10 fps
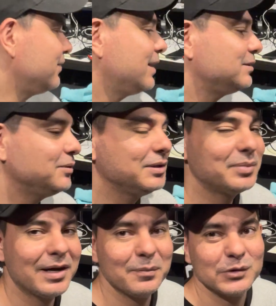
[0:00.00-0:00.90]
that's the only
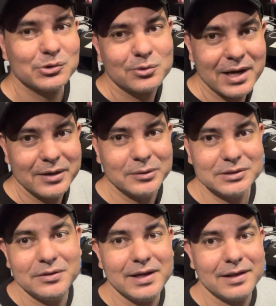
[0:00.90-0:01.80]
problem with Serato
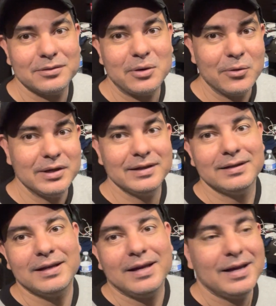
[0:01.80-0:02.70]
is you can't throw it
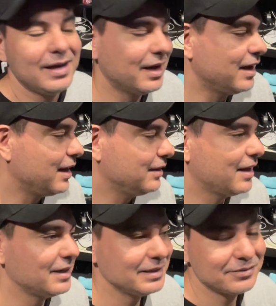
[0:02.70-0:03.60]
in a
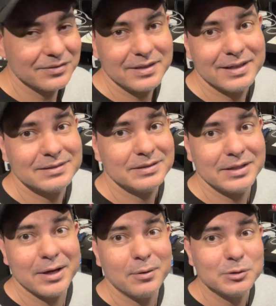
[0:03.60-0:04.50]
lot of different things and
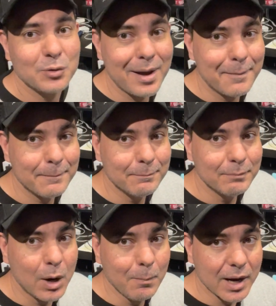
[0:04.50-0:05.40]
they always want
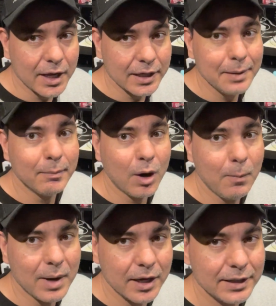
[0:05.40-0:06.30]
Mo money, mo
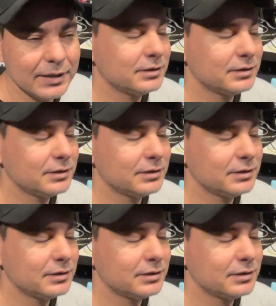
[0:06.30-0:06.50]
money.